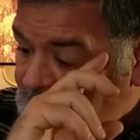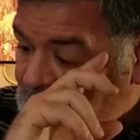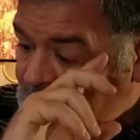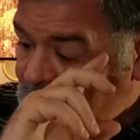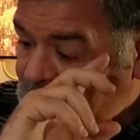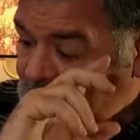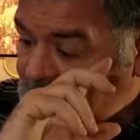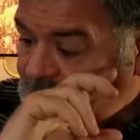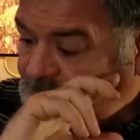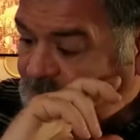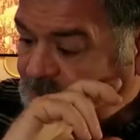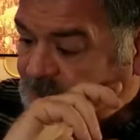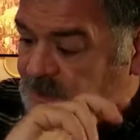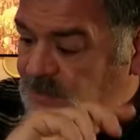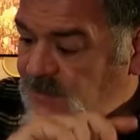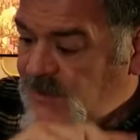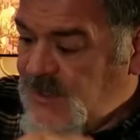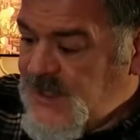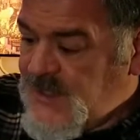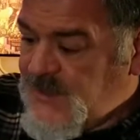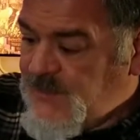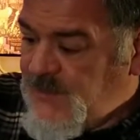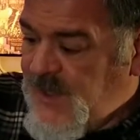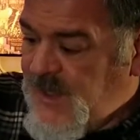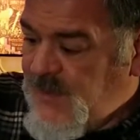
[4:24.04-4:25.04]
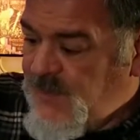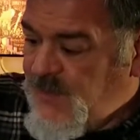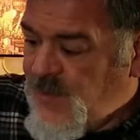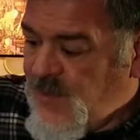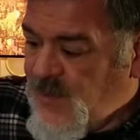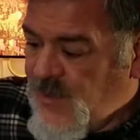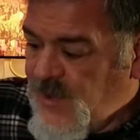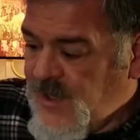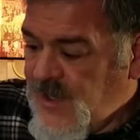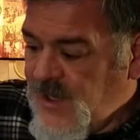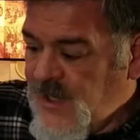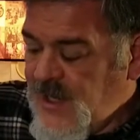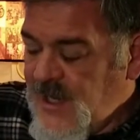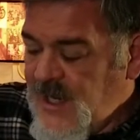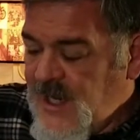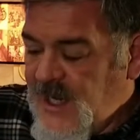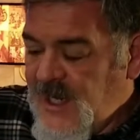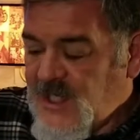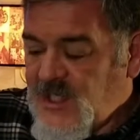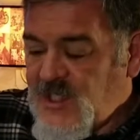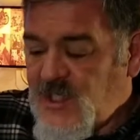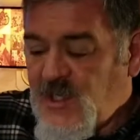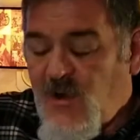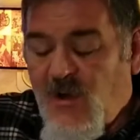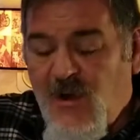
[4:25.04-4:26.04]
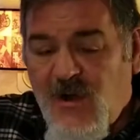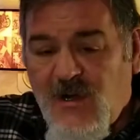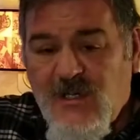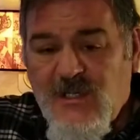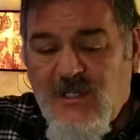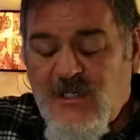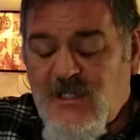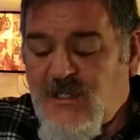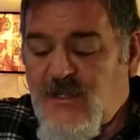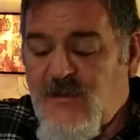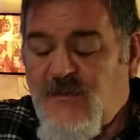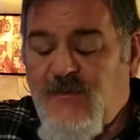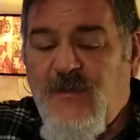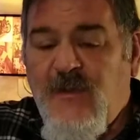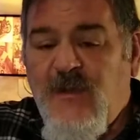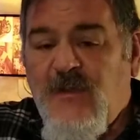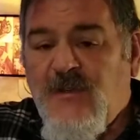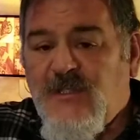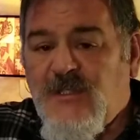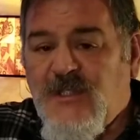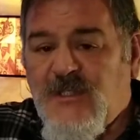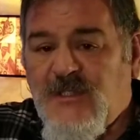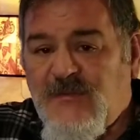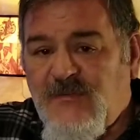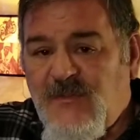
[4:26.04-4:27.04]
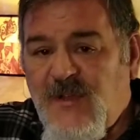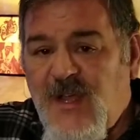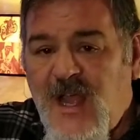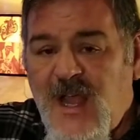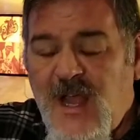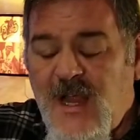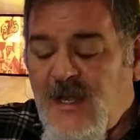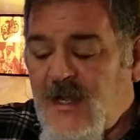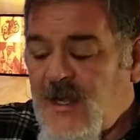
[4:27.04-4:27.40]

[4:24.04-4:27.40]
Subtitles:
USB port, it charges the phone just fine.